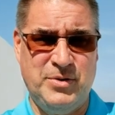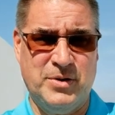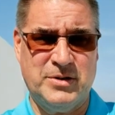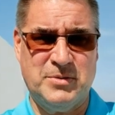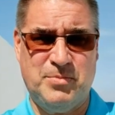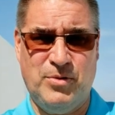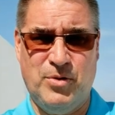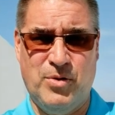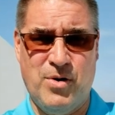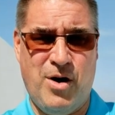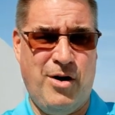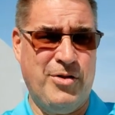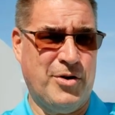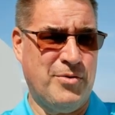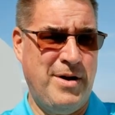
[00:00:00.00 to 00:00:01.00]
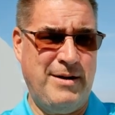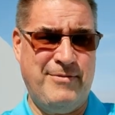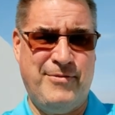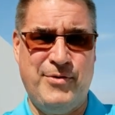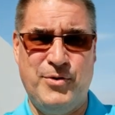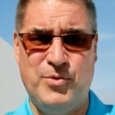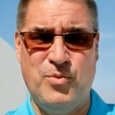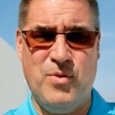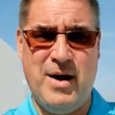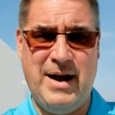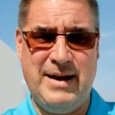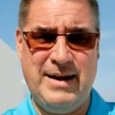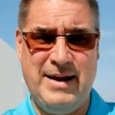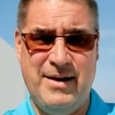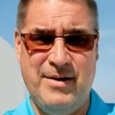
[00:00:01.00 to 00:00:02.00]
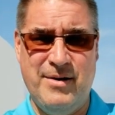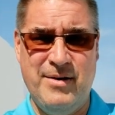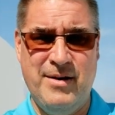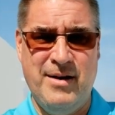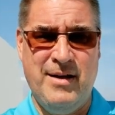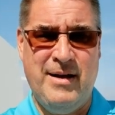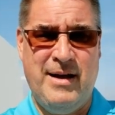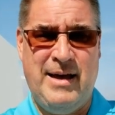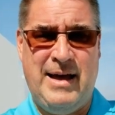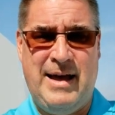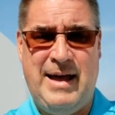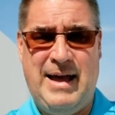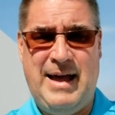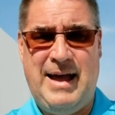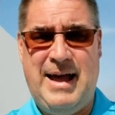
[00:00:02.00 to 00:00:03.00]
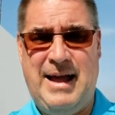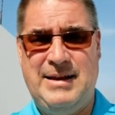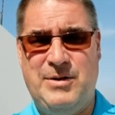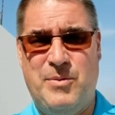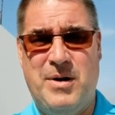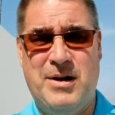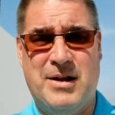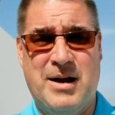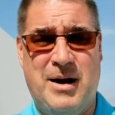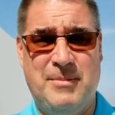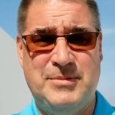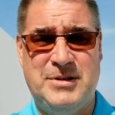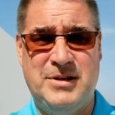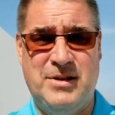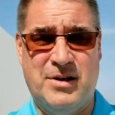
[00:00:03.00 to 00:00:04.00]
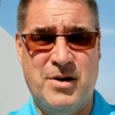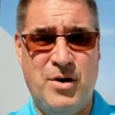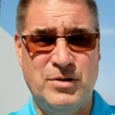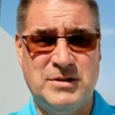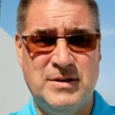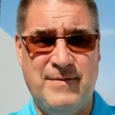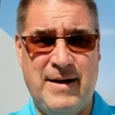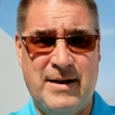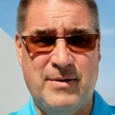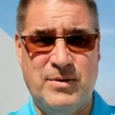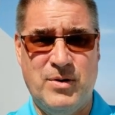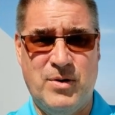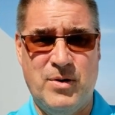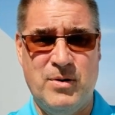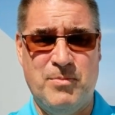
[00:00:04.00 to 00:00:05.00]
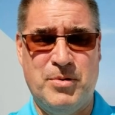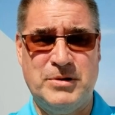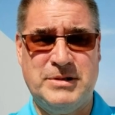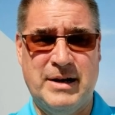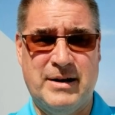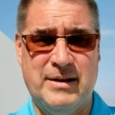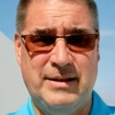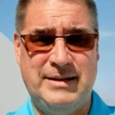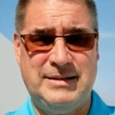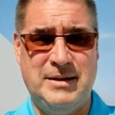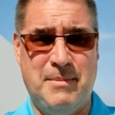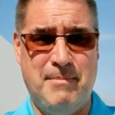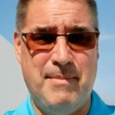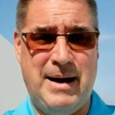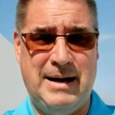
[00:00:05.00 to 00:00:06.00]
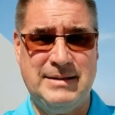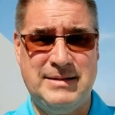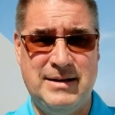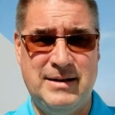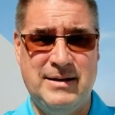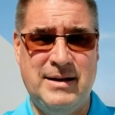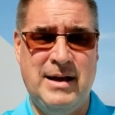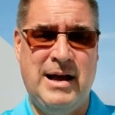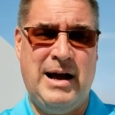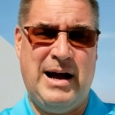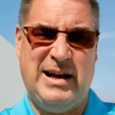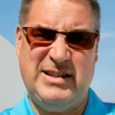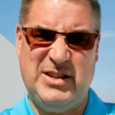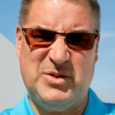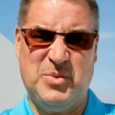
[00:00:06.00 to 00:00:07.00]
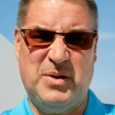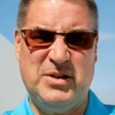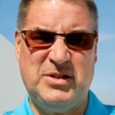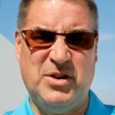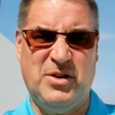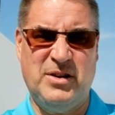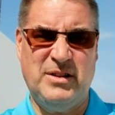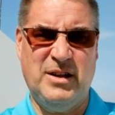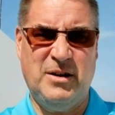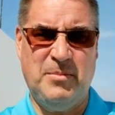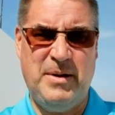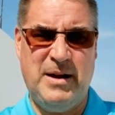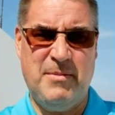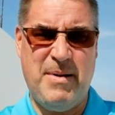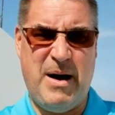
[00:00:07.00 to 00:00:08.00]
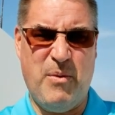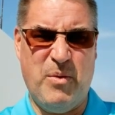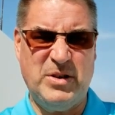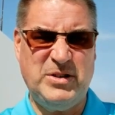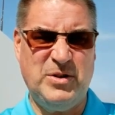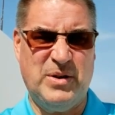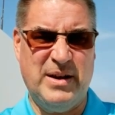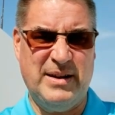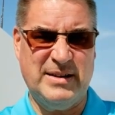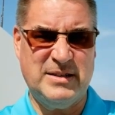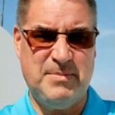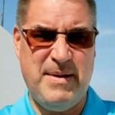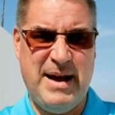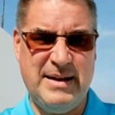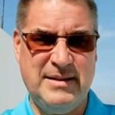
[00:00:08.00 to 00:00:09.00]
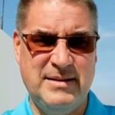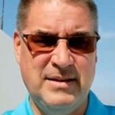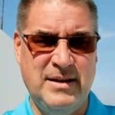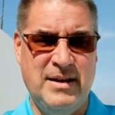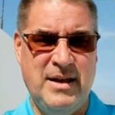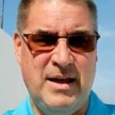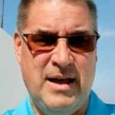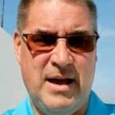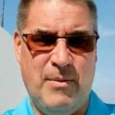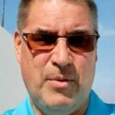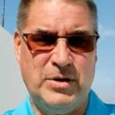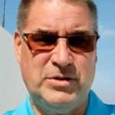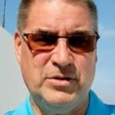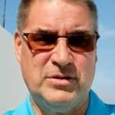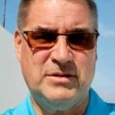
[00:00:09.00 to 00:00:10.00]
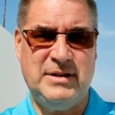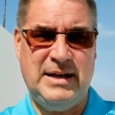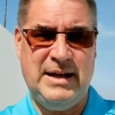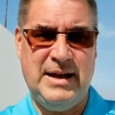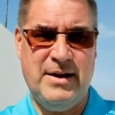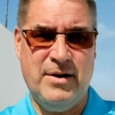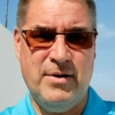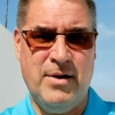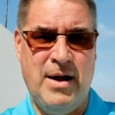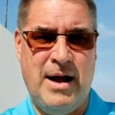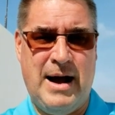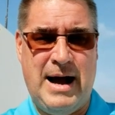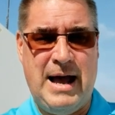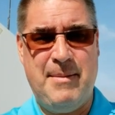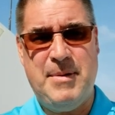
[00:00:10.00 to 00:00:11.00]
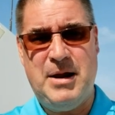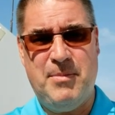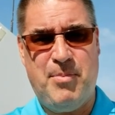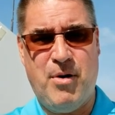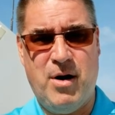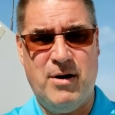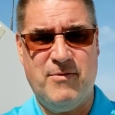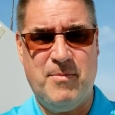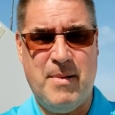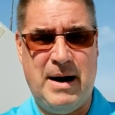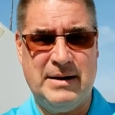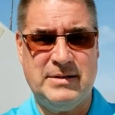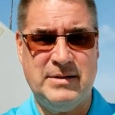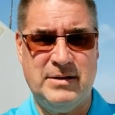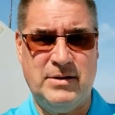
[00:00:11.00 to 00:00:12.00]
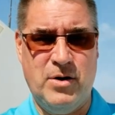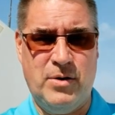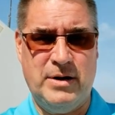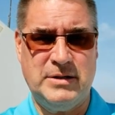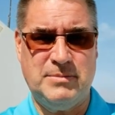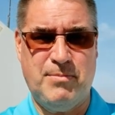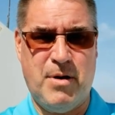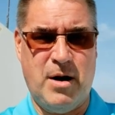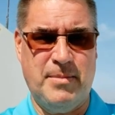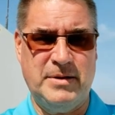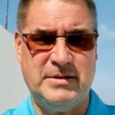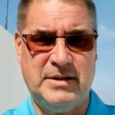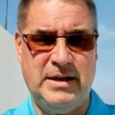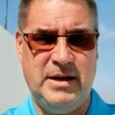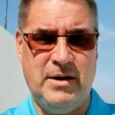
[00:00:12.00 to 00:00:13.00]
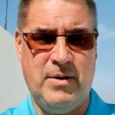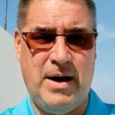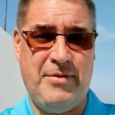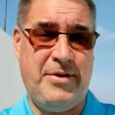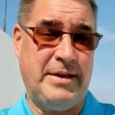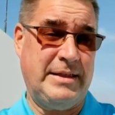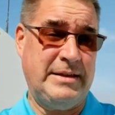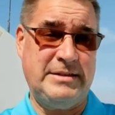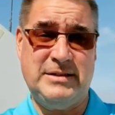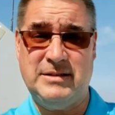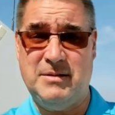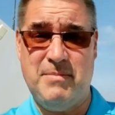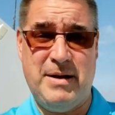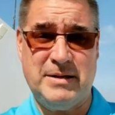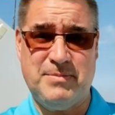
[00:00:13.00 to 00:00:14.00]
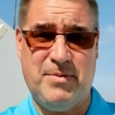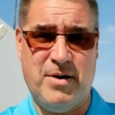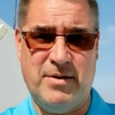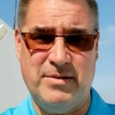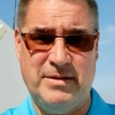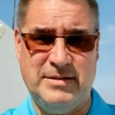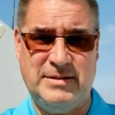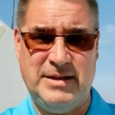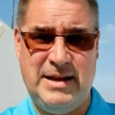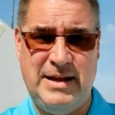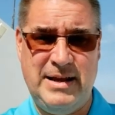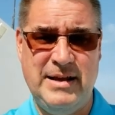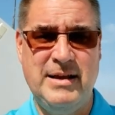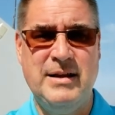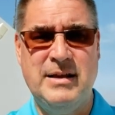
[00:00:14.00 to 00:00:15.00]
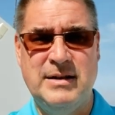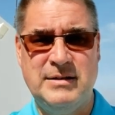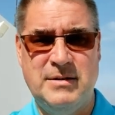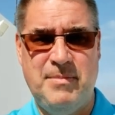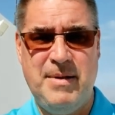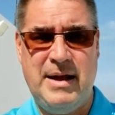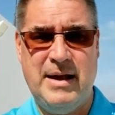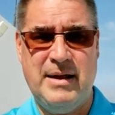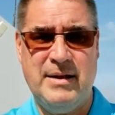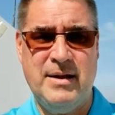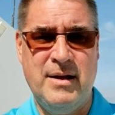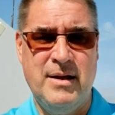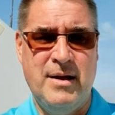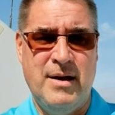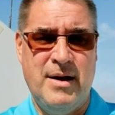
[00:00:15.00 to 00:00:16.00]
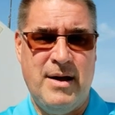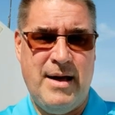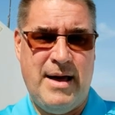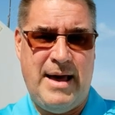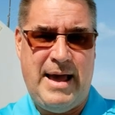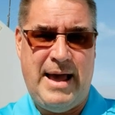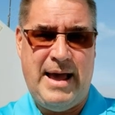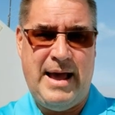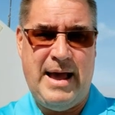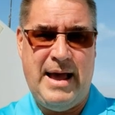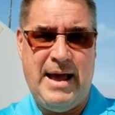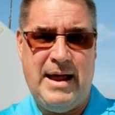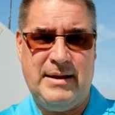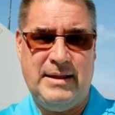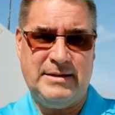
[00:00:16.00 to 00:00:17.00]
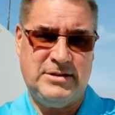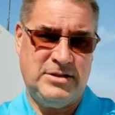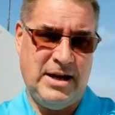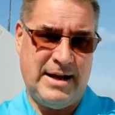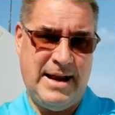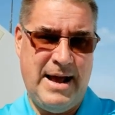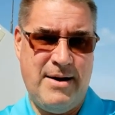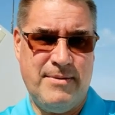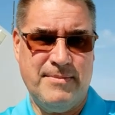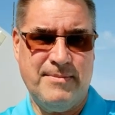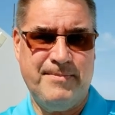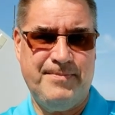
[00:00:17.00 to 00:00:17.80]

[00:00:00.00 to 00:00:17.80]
to explore all the great food and wine here, and you want to come to the coast of Ecuador, particularly to Manta, I just want to show you a little bit about what you can expect and what you'll see here. I am in a part of Manta known as Barranquilla. I think this is the best part of the city to be in, and let's check it out.